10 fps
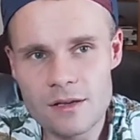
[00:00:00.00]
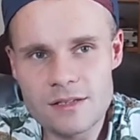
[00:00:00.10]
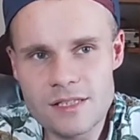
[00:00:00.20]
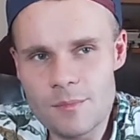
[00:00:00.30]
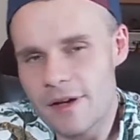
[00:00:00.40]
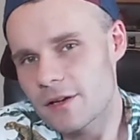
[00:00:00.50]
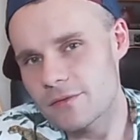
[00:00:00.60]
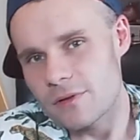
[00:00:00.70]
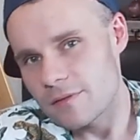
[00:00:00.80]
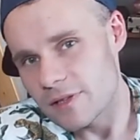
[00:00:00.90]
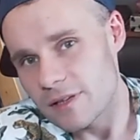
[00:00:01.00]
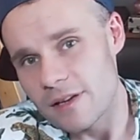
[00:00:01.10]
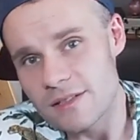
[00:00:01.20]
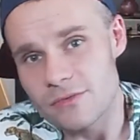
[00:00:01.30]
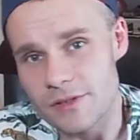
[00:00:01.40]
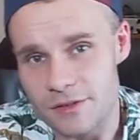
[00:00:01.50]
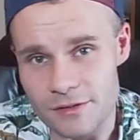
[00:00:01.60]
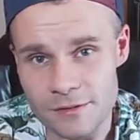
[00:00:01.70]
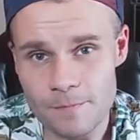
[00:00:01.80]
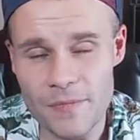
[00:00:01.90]
some kind of traveling has
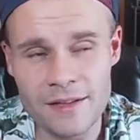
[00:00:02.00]
returned,